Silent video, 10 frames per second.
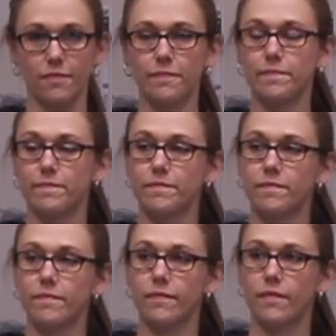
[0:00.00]

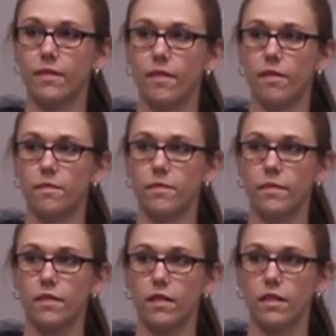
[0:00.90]

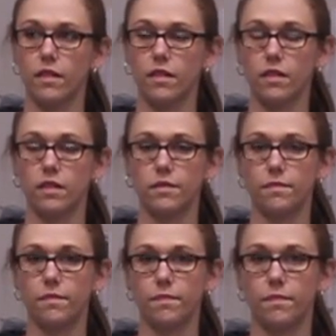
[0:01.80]

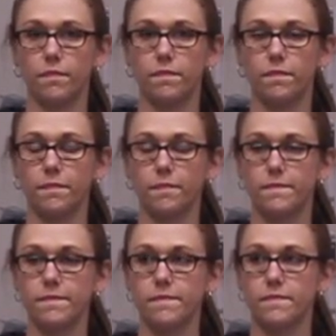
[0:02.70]

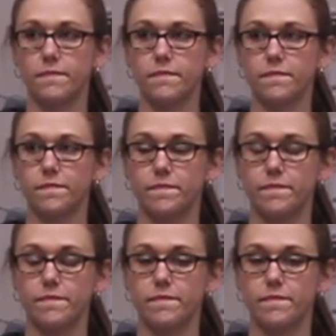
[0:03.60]

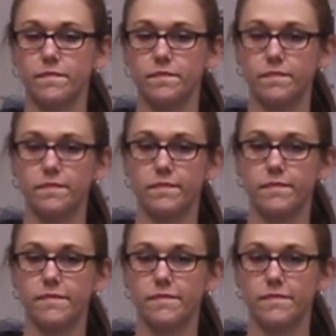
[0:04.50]

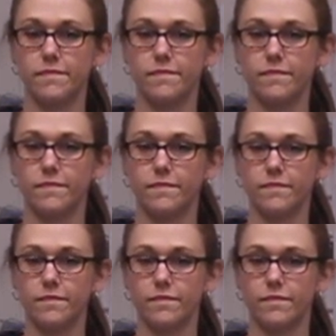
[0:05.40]

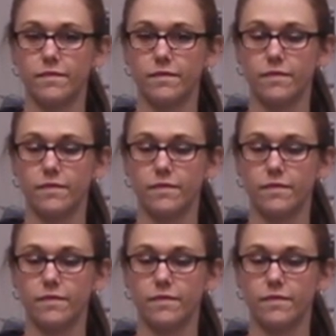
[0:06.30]
(not speaking)